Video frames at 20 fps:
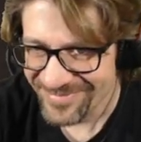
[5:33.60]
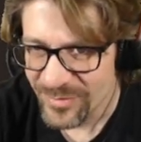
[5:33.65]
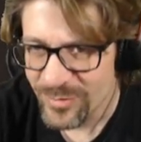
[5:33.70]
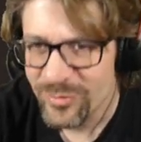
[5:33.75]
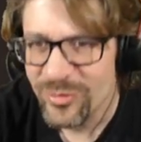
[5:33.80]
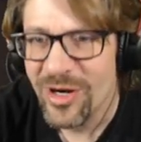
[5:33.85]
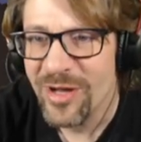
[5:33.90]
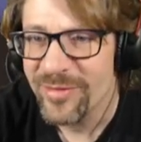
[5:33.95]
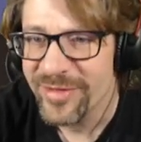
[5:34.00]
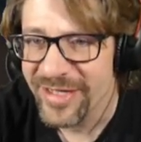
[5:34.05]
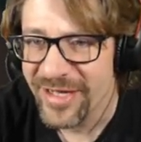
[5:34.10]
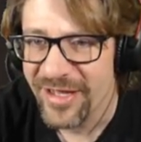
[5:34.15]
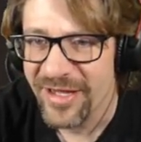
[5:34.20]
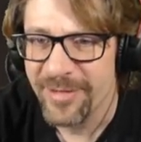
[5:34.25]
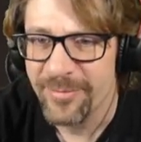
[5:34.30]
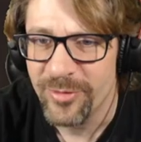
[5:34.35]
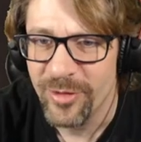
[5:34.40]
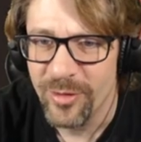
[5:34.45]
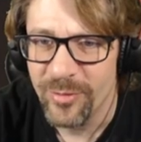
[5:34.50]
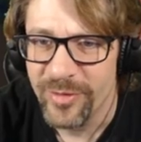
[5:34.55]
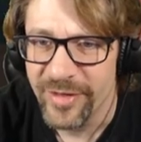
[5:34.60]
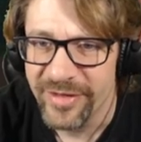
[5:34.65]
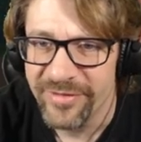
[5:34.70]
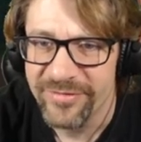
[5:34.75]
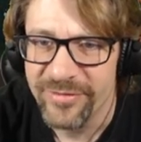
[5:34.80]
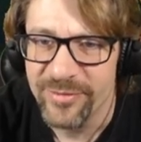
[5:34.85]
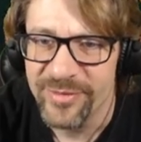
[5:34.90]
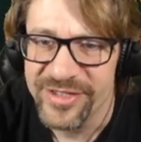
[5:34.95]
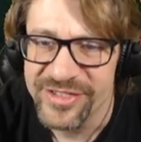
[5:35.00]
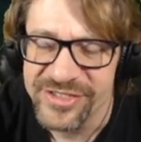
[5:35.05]
Probably not appropriate
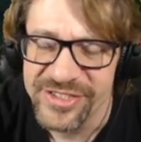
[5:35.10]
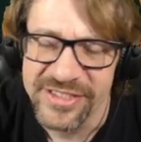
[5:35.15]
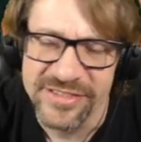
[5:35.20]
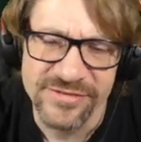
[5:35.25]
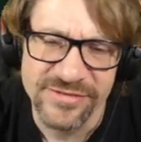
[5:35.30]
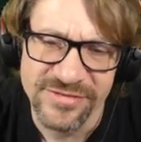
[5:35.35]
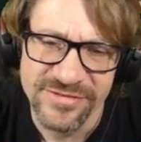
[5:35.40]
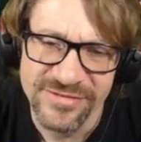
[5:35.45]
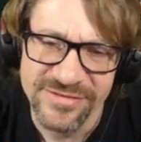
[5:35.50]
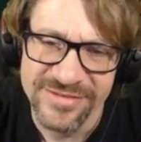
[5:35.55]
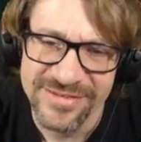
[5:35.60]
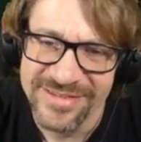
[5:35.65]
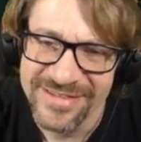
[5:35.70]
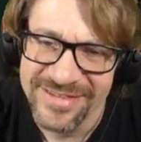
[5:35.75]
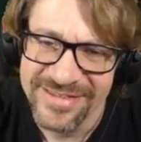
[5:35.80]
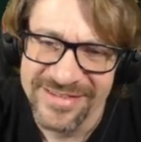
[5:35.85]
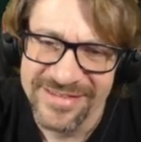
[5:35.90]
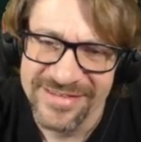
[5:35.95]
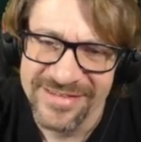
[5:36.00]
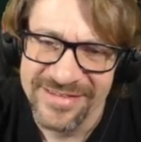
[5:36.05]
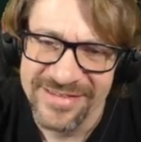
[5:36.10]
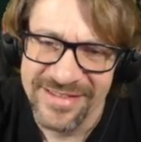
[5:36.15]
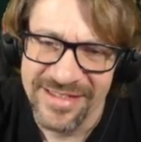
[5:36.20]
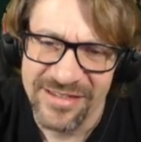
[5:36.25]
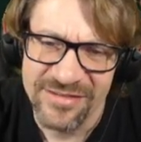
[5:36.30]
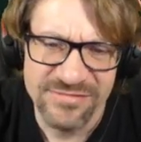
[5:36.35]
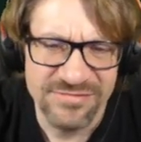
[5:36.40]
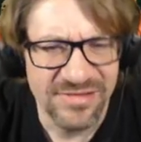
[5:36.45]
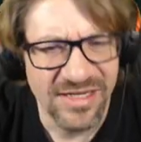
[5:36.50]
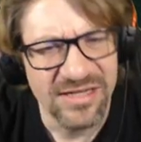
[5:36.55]
for my channel. I
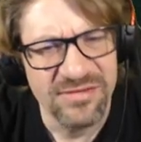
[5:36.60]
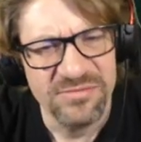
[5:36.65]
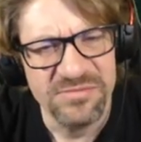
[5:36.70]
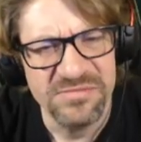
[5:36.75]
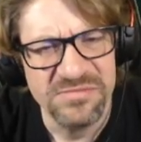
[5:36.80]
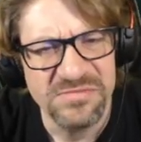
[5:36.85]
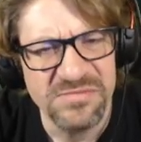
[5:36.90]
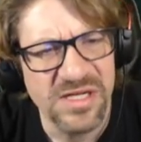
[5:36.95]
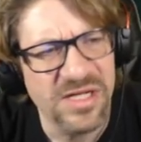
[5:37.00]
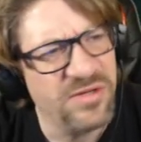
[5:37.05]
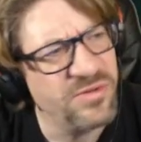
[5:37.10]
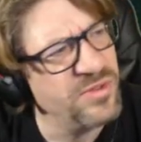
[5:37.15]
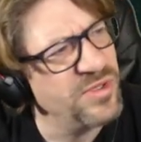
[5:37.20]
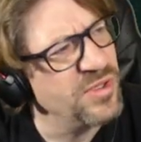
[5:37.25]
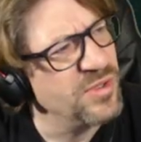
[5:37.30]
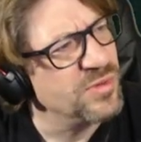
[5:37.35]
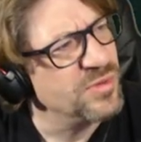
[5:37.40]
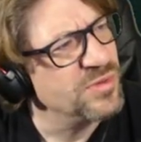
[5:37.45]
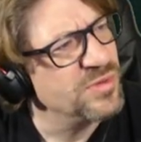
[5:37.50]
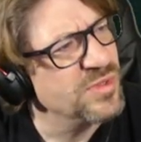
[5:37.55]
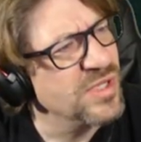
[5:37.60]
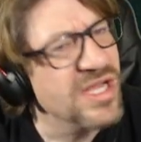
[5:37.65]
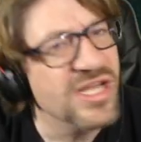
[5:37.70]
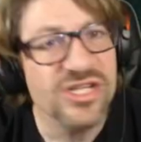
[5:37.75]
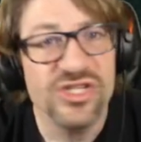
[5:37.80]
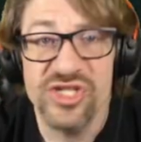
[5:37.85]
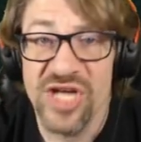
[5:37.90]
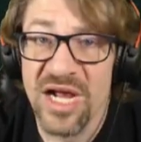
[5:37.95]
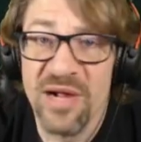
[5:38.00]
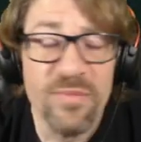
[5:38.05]
don't, I don't, I don't know.
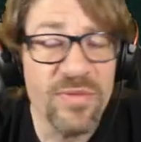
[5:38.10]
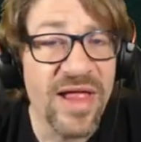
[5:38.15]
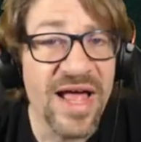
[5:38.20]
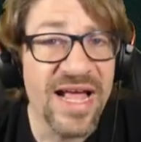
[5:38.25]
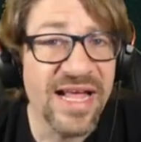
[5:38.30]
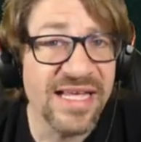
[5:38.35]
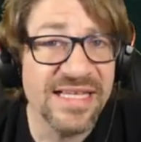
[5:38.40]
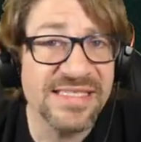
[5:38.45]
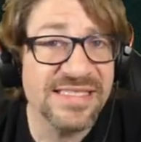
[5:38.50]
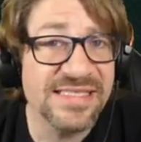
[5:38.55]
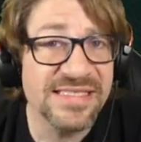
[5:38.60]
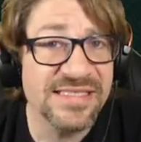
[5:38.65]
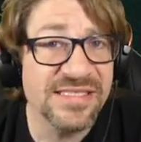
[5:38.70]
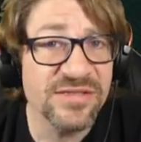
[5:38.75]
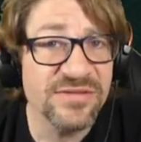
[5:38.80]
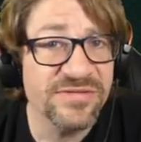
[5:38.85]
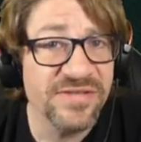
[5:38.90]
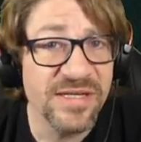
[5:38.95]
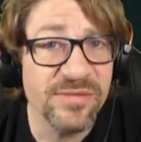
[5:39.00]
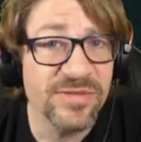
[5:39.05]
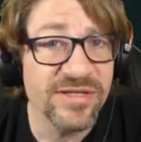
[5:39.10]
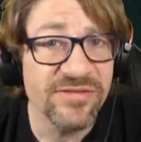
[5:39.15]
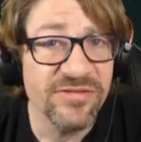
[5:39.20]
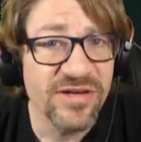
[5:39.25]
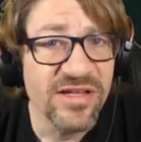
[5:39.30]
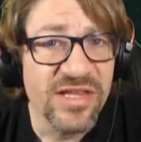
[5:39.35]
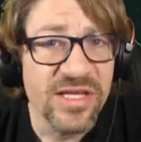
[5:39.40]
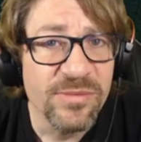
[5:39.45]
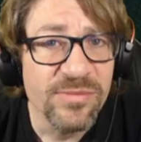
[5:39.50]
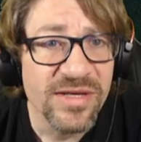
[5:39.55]
Jack Black is still family
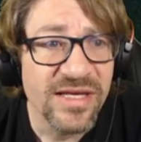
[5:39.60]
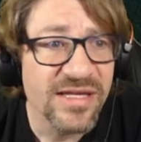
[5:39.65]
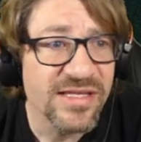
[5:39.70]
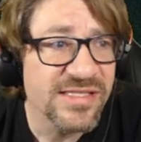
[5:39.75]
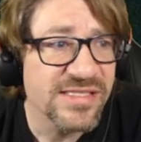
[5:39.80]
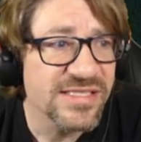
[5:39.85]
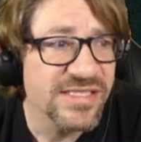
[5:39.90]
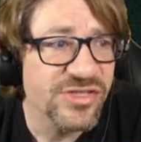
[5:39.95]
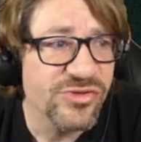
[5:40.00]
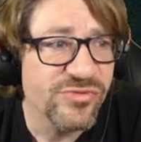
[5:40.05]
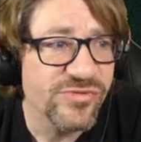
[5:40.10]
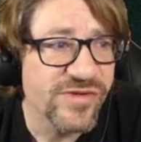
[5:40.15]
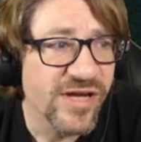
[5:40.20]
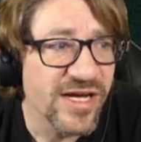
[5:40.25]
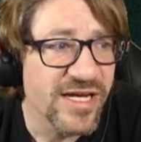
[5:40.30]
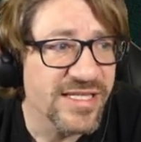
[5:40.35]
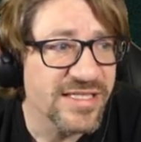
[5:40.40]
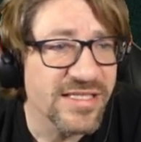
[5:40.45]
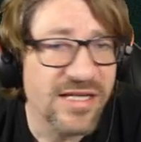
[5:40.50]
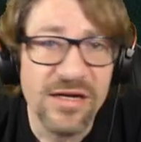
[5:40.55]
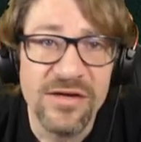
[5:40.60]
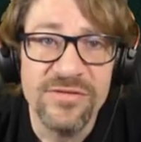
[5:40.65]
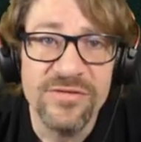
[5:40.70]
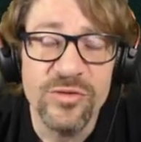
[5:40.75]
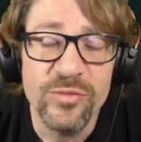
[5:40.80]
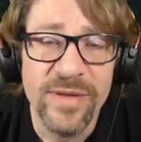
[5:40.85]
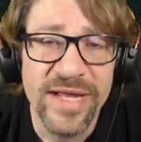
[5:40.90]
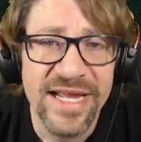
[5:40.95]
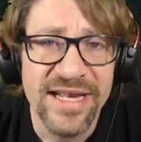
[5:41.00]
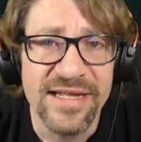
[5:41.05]
friendly because you've got Kung Fu
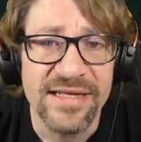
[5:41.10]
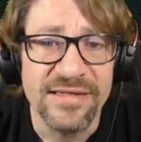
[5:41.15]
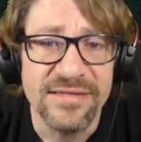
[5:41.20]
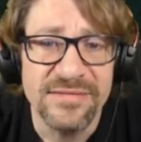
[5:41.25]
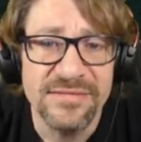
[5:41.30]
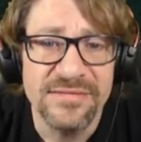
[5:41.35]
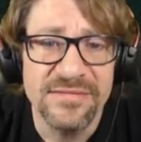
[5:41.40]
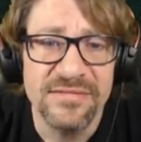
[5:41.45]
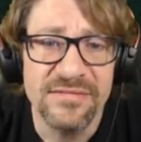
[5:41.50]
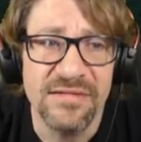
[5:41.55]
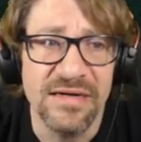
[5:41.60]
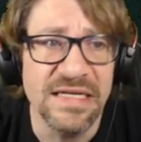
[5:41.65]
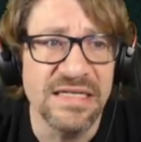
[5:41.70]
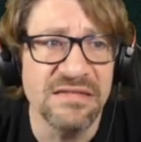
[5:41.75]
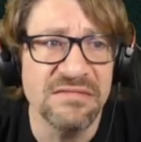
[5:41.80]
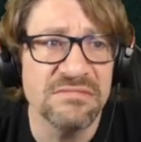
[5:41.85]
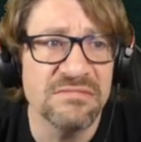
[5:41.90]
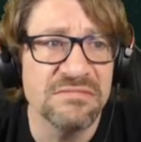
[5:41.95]
Panda, right?